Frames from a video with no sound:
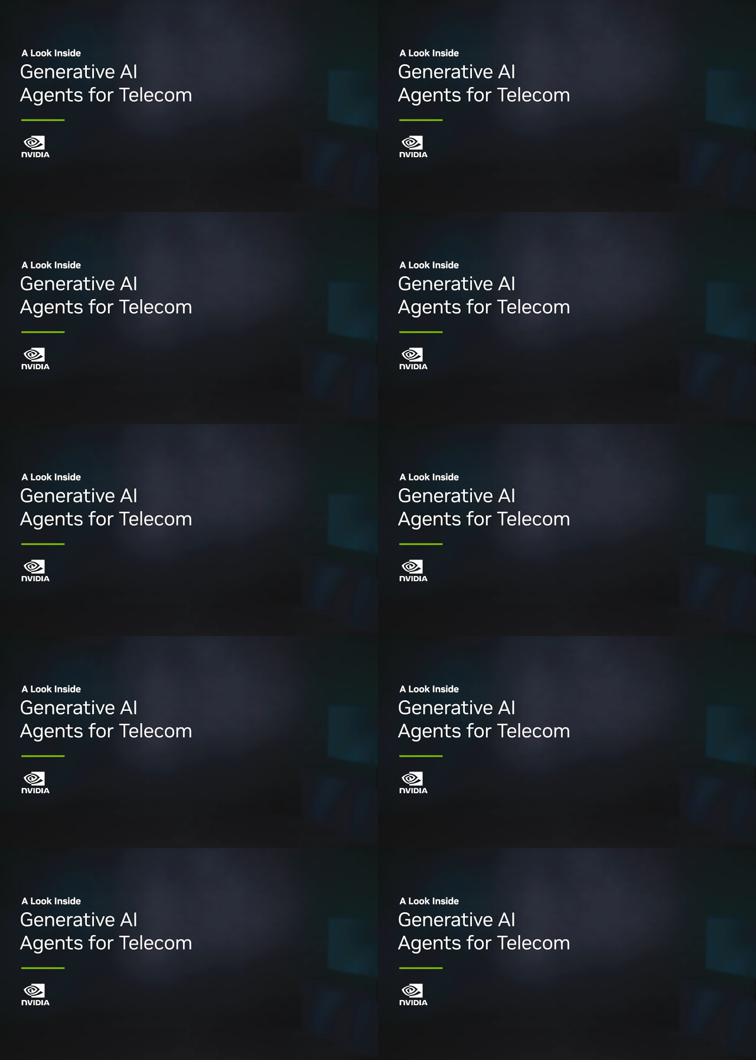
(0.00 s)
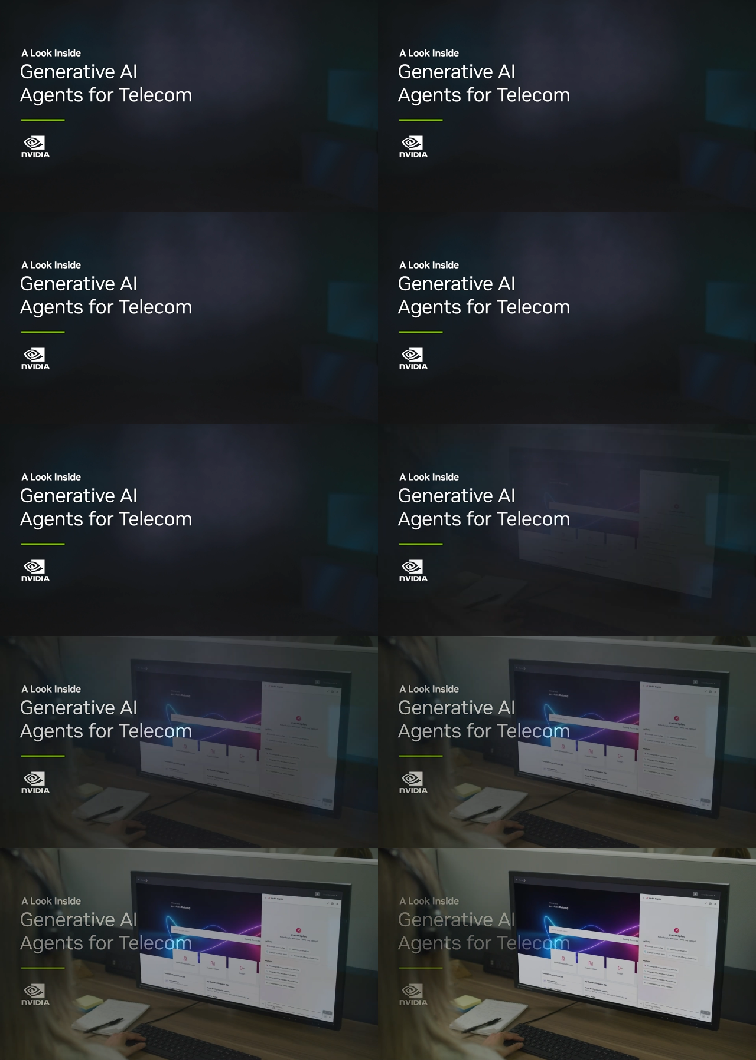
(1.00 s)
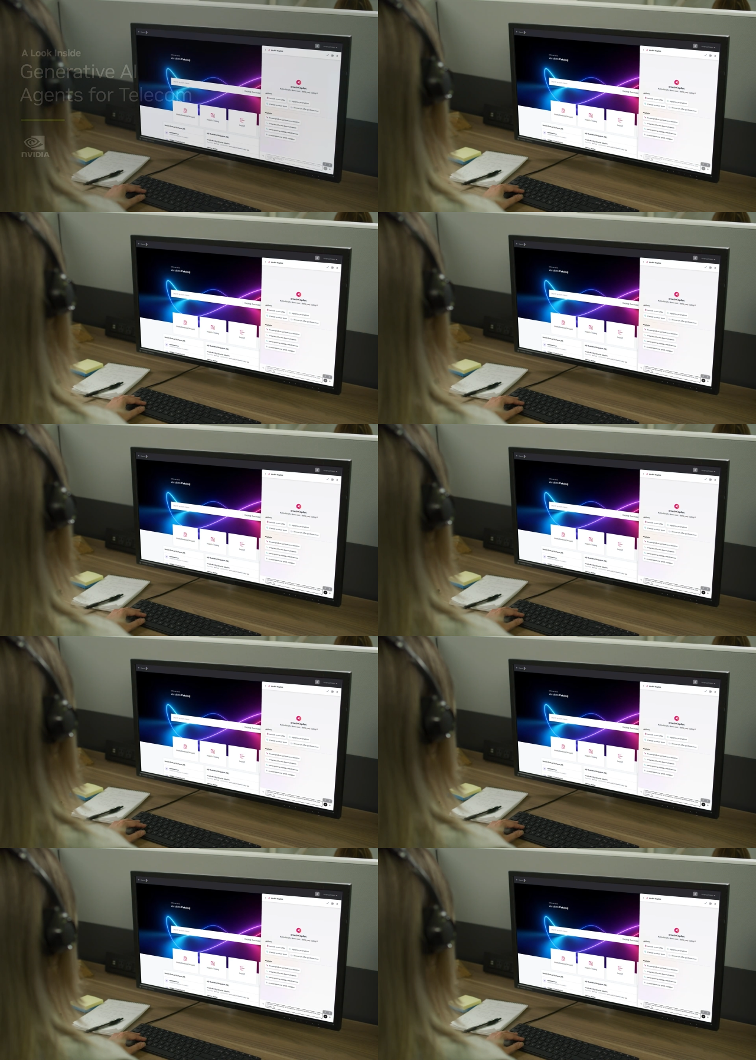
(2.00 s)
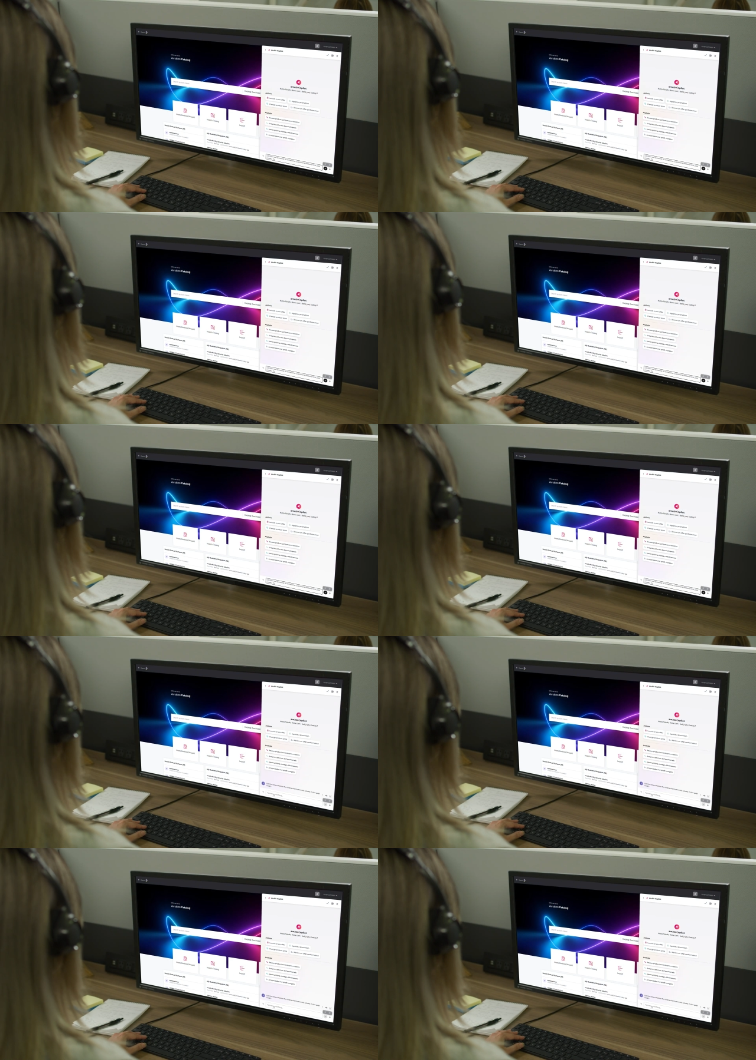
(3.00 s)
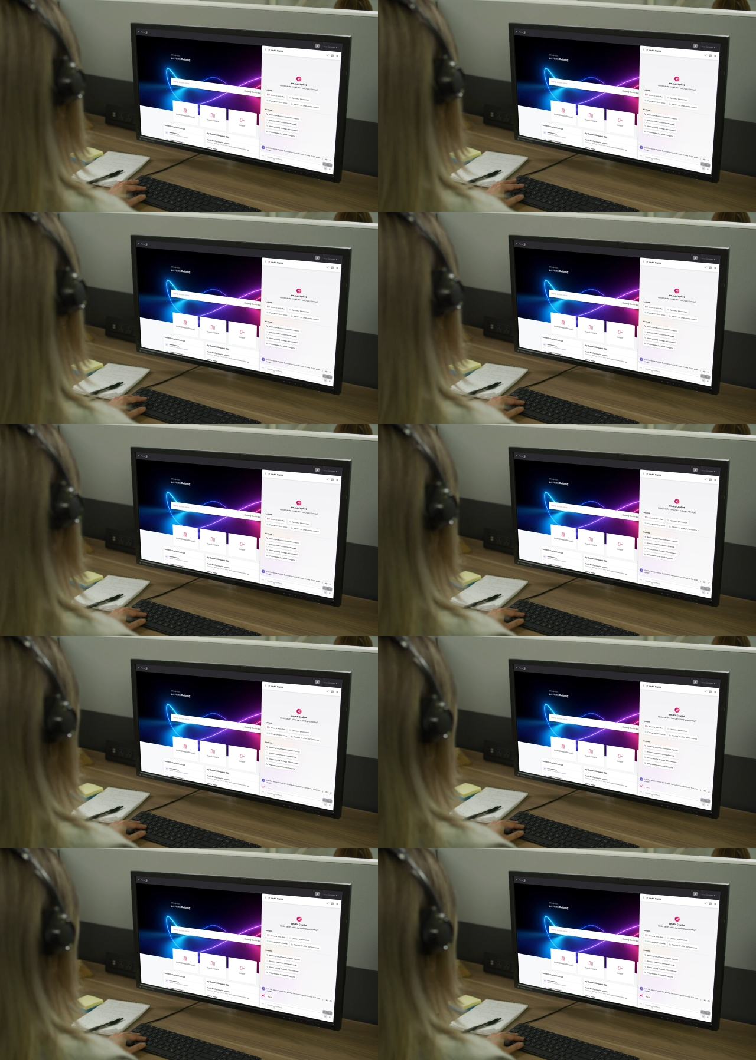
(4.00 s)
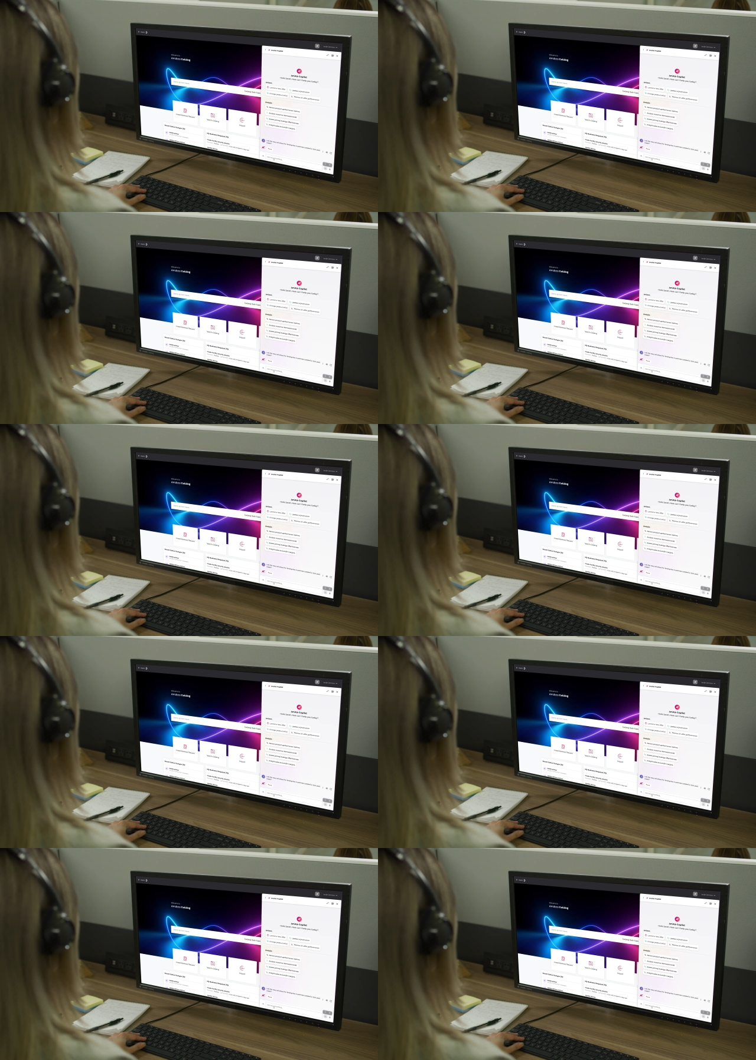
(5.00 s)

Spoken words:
[unreadable: no face in view]